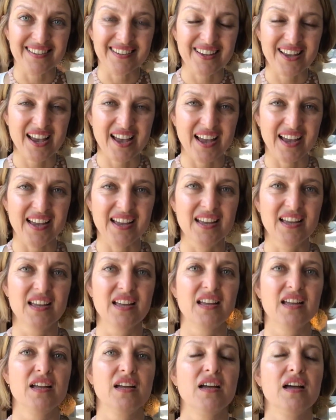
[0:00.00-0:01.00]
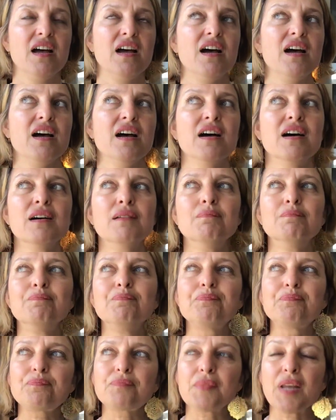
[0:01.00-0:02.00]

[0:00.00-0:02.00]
Okay. And